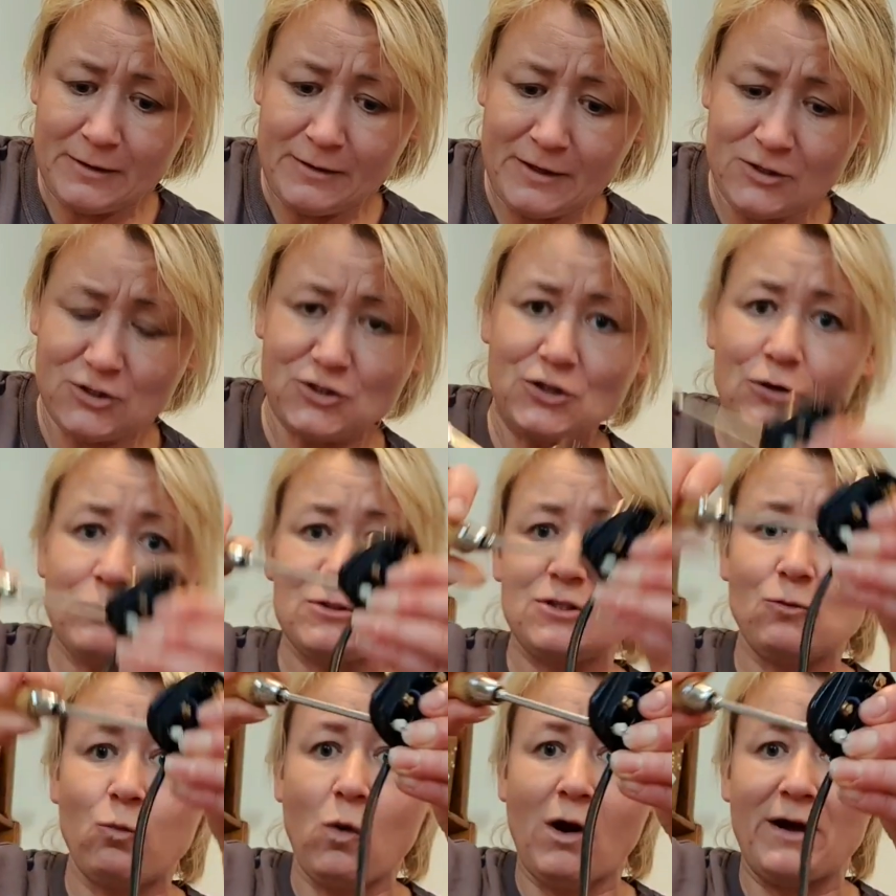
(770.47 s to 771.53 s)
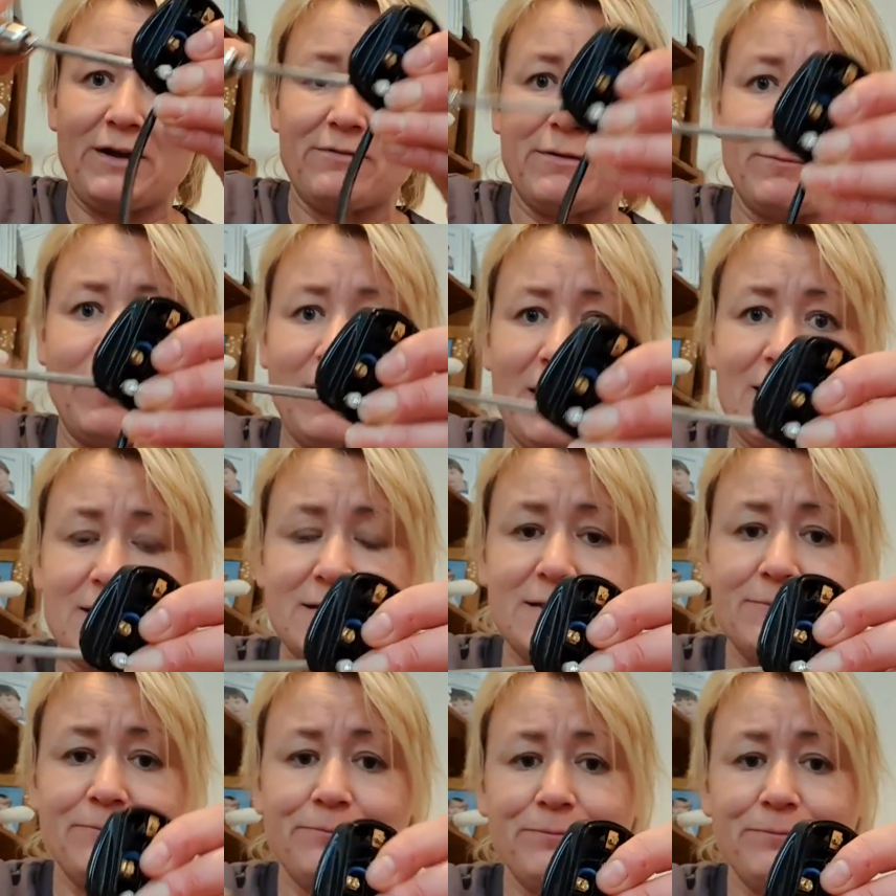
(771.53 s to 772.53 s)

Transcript: That just holds the wire in place.